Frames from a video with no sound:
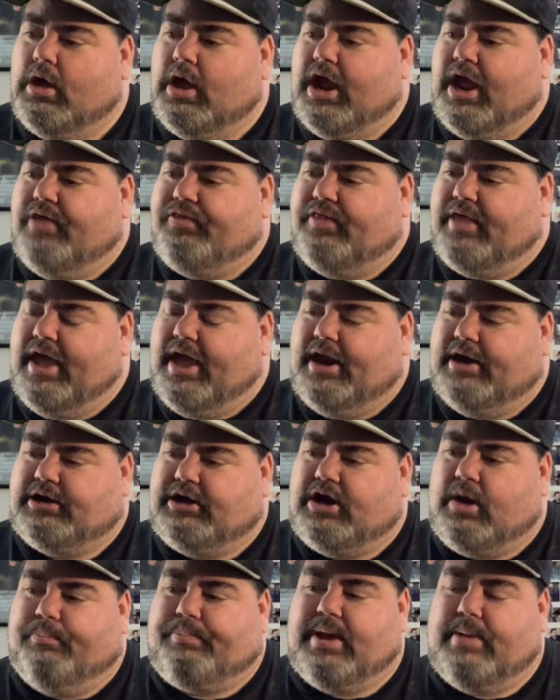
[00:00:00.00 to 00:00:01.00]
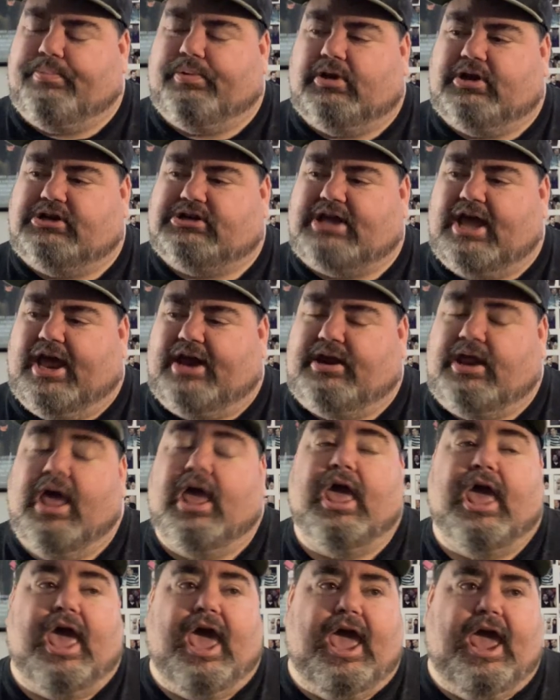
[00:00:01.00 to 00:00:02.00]
And then, people have said,
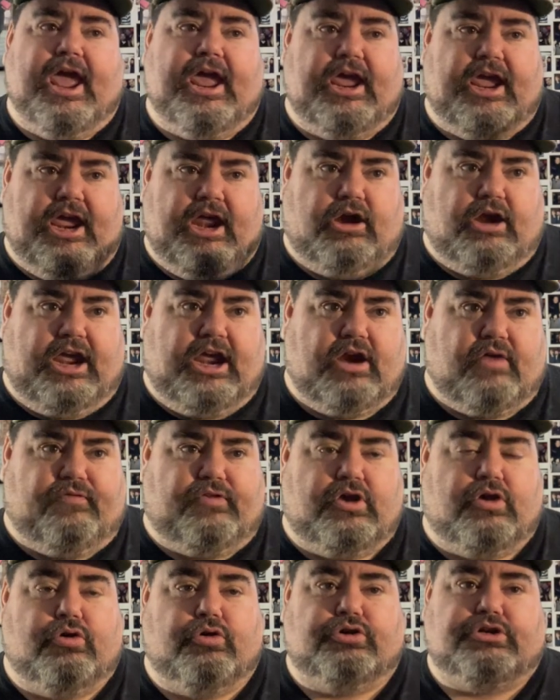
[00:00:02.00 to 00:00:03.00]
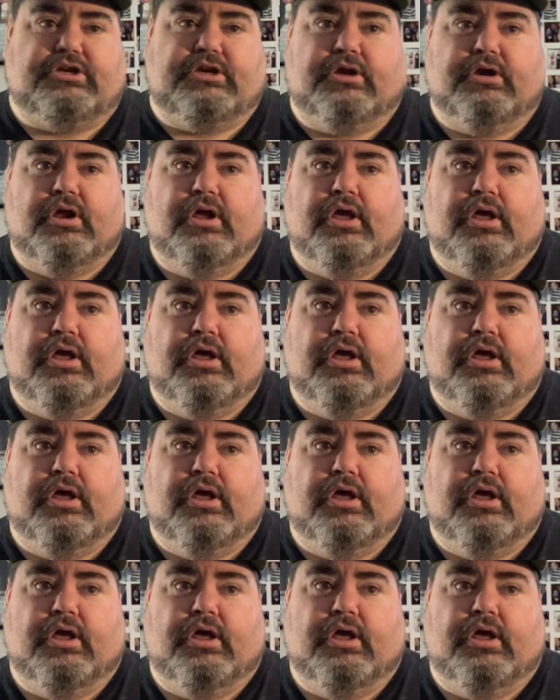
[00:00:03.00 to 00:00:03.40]
hey, in interviews,